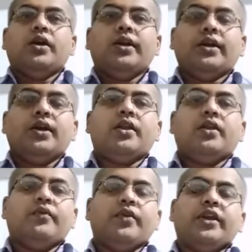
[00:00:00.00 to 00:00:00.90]
here
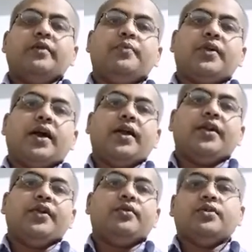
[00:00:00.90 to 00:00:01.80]
we give
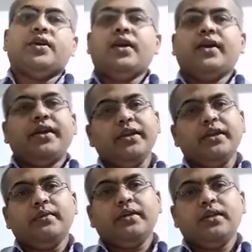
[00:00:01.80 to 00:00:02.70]
priority to the
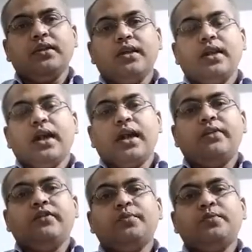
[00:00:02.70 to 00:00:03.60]
edible
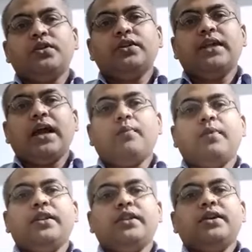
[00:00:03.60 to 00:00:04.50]
and we put the
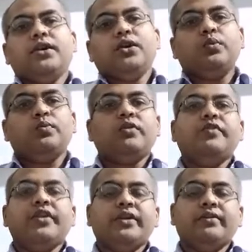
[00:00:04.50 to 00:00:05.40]
apple in the group of
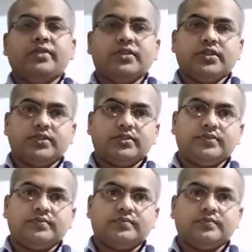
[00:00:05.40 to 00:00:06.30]
edible things.
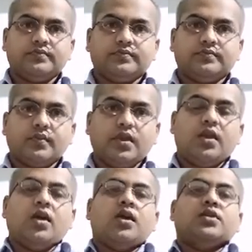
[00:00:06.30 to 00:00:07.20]

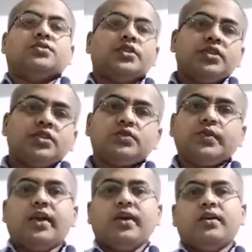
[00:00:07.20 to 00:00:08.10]
So in this
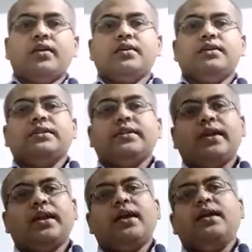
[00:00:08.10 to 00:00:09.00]
way,
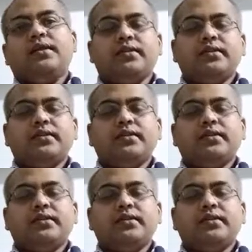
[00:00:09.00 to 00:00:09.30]
there are